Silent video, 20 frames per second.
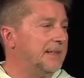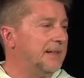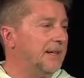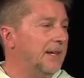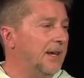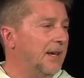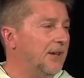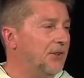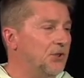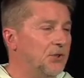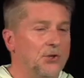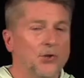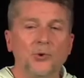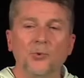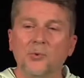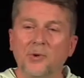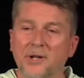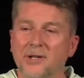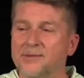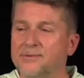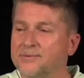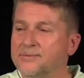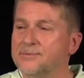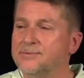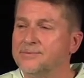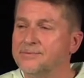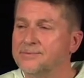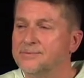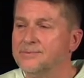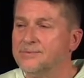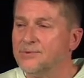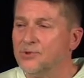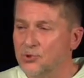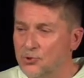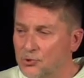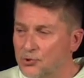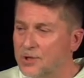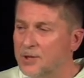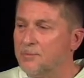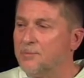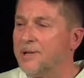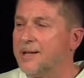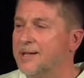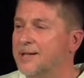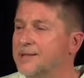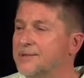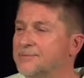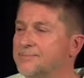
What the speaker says: And you know what? You can make it.